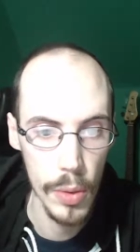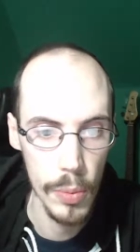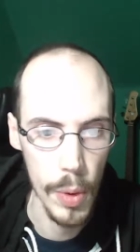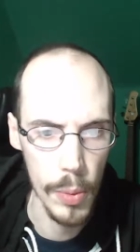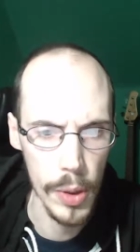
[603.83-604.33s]

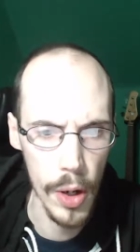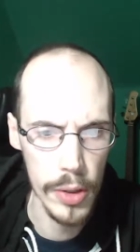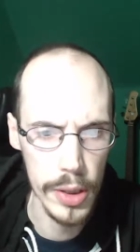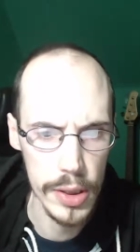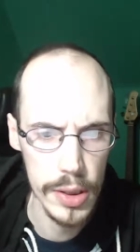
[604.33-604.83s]
Well,
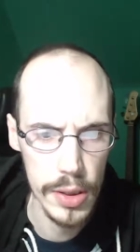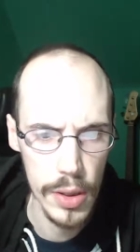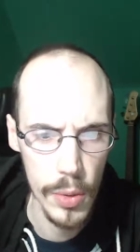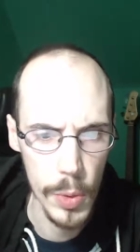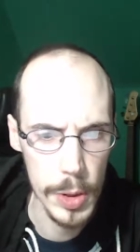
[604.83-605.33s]
regardless,
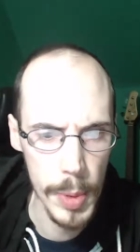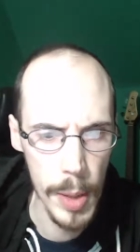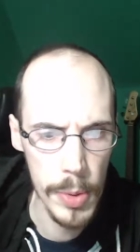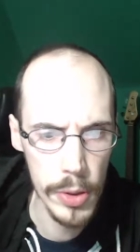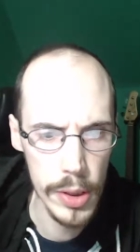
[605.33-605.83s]
once my
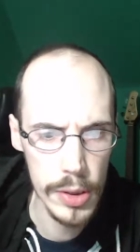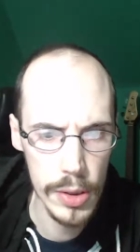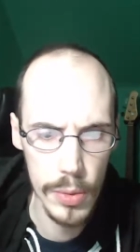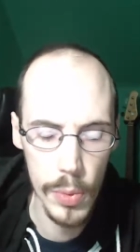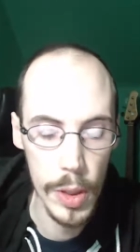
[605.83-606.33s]

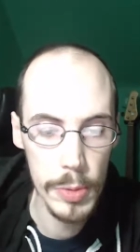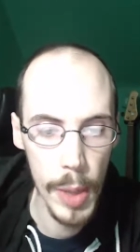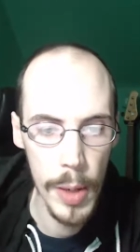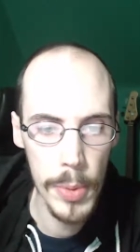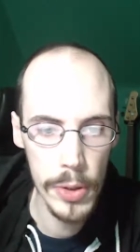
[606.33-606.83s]

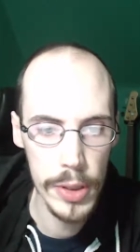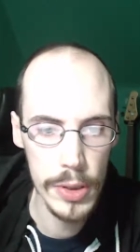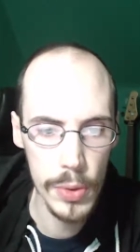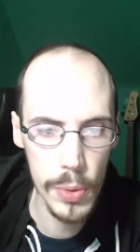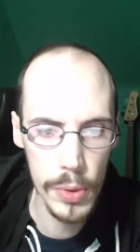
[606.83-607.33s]
ability's
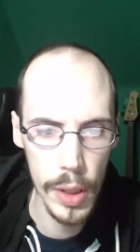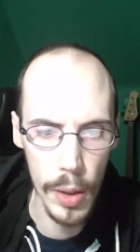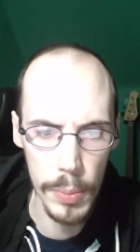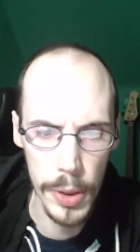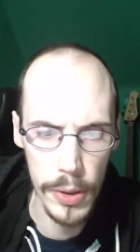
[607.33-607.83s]

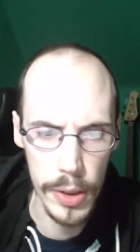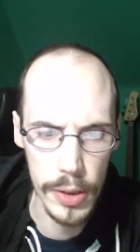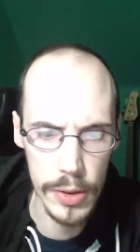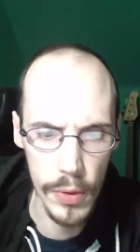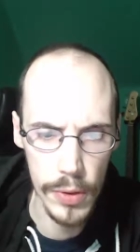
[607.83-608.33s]
cooldown period
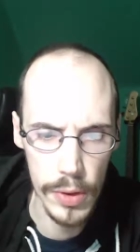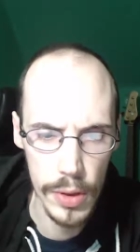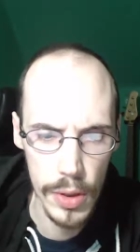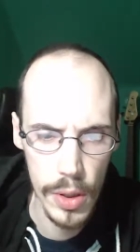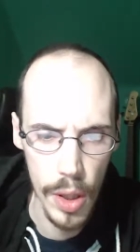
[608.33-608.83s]
is over,
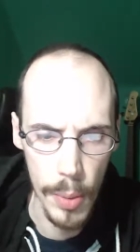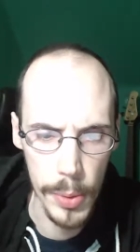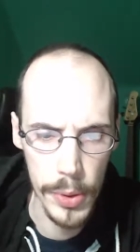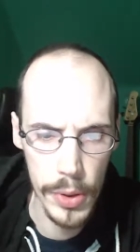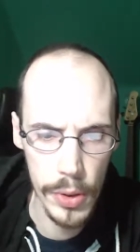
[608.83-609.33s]
I'll be
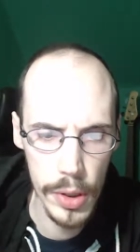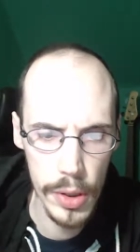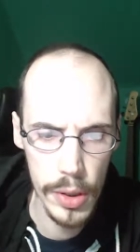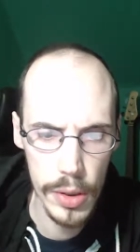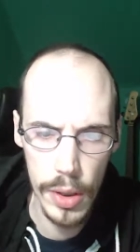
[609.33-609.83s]

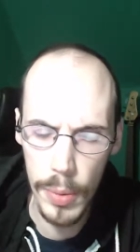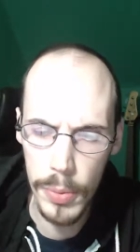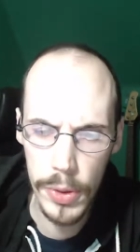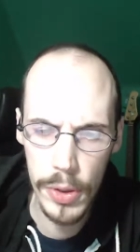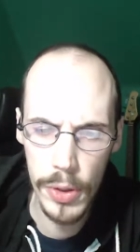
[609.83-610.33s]

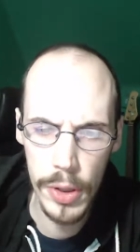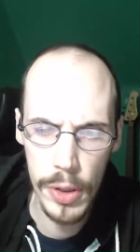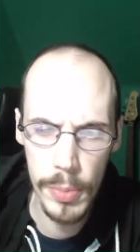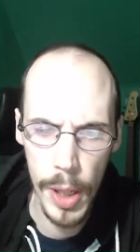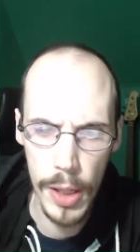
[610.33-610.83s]
returned
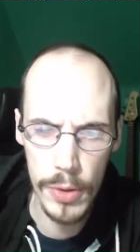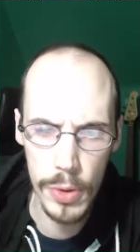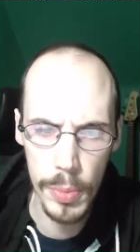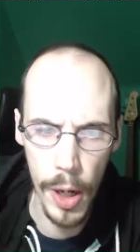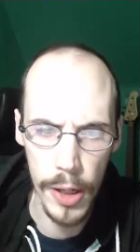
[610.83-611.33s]
to my true
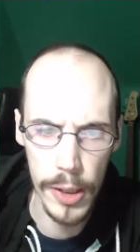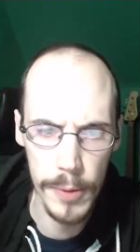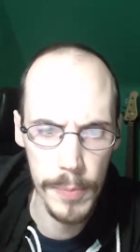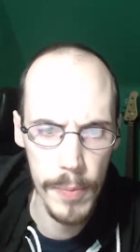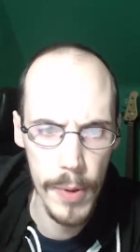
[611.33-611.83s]
body.
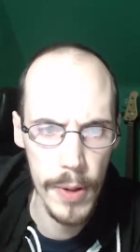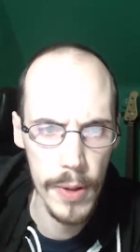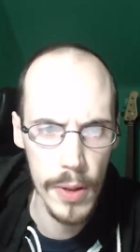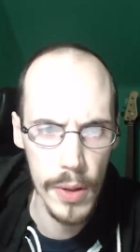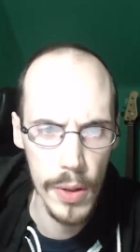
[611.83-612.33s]

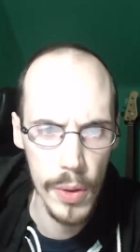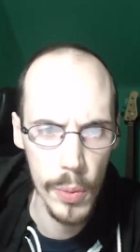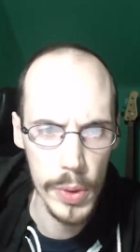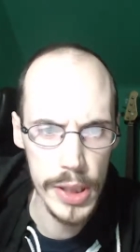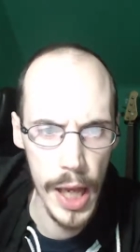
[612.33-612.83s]

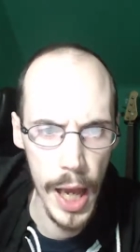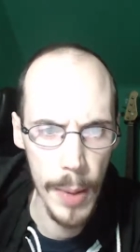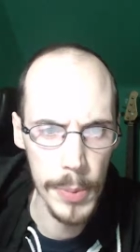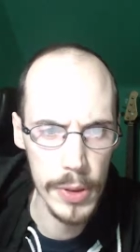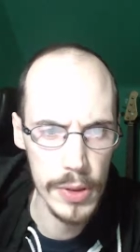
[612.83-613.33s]
Once that
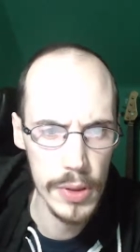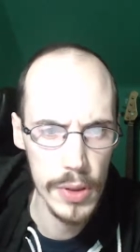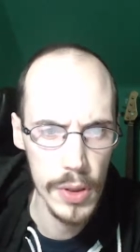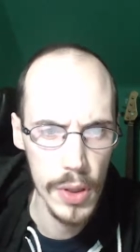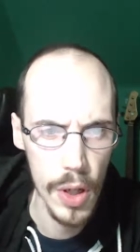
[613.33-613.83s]
happens,
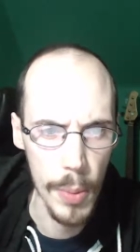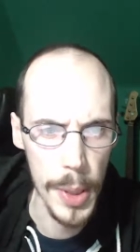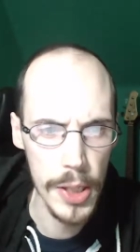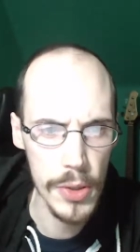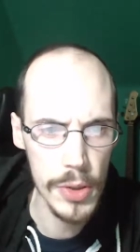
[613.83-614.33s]
I'll
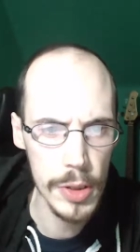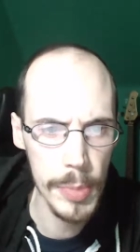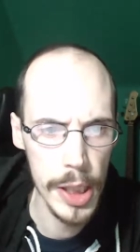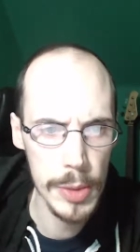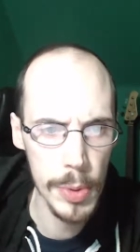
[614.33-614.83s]
make use of
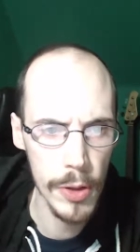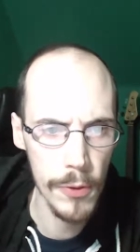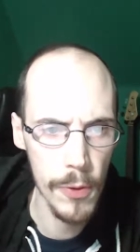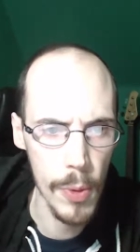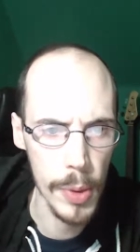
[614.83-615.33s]
my spirit
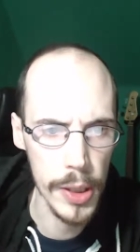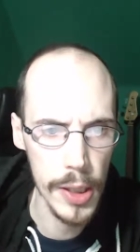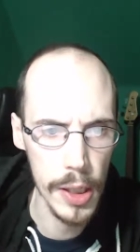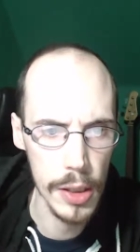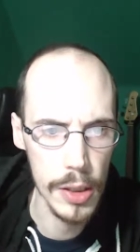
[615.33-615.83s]
form
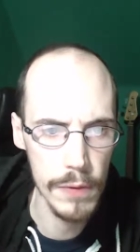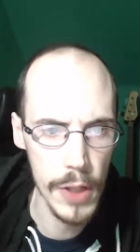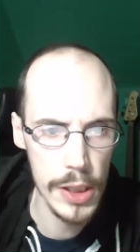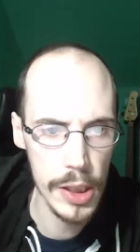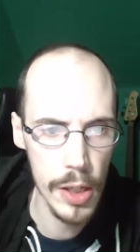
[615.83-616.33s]
again to
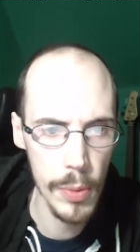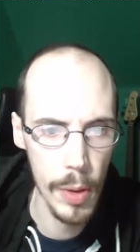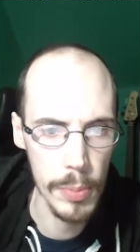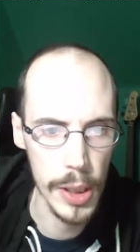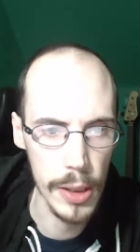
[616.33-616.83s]
investigate
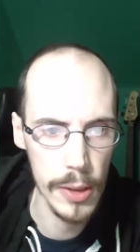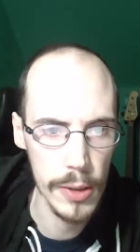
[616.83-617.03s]
around me.